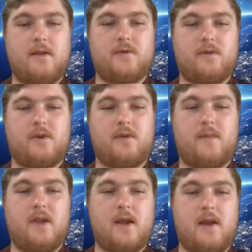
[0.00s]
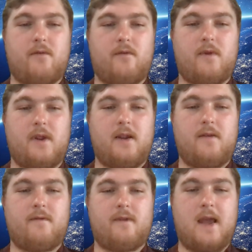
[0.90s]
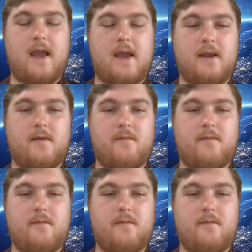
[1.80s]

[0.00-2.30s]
This could be a red flag,